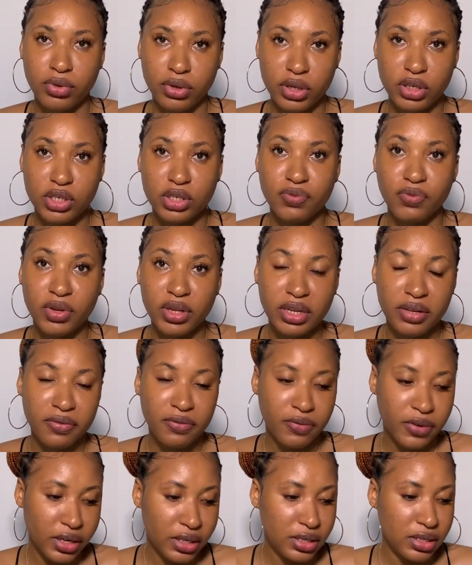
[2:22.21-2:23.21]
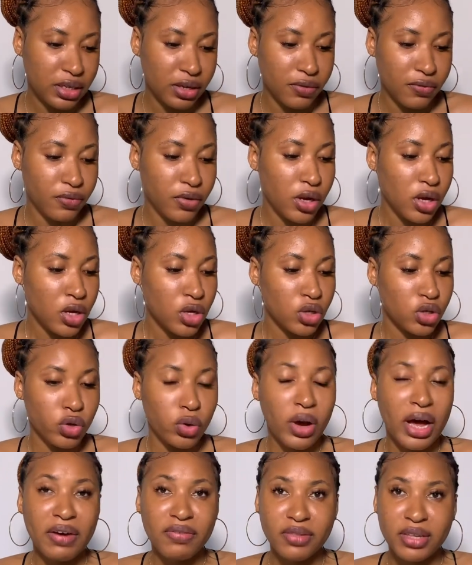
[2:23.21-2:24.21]
it's really effective
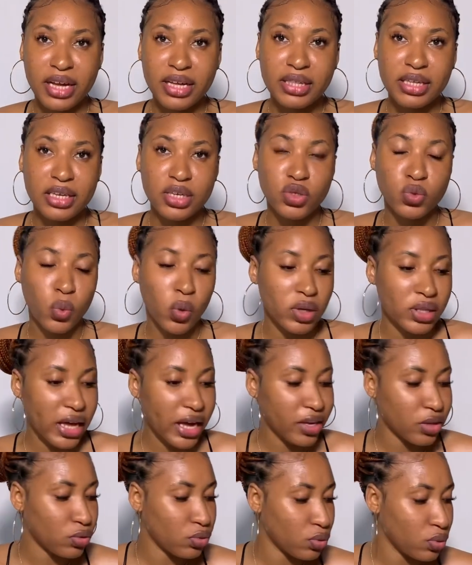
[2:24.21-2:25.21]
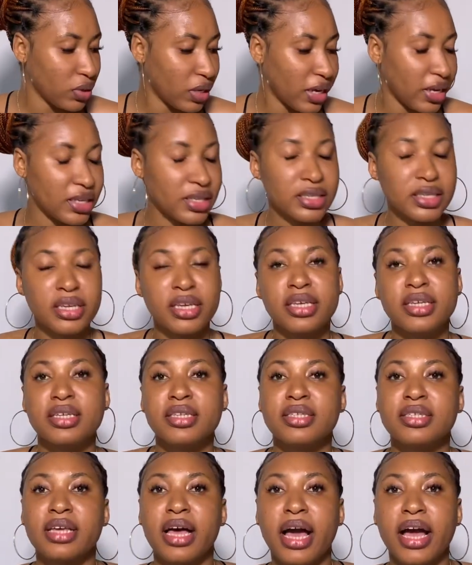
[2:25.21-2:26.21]
so after this what i do next
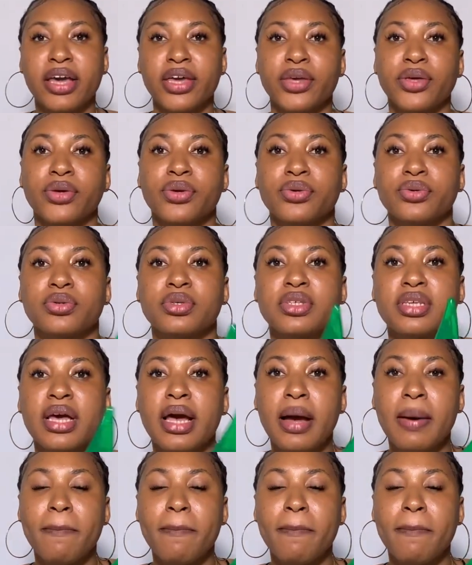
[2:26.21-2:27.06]
is i use